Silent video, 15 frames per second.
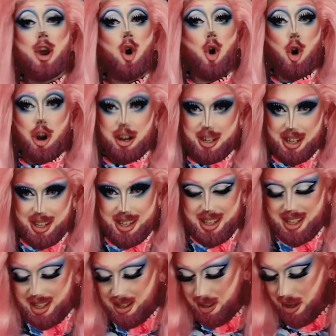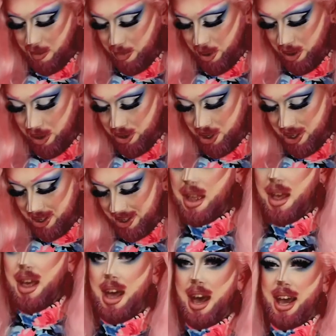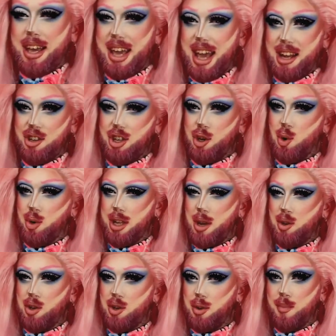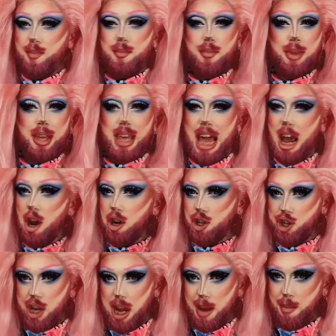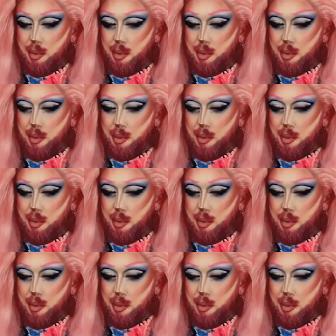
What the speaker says: Ortiz, apologies. Again, she knows how to get her shape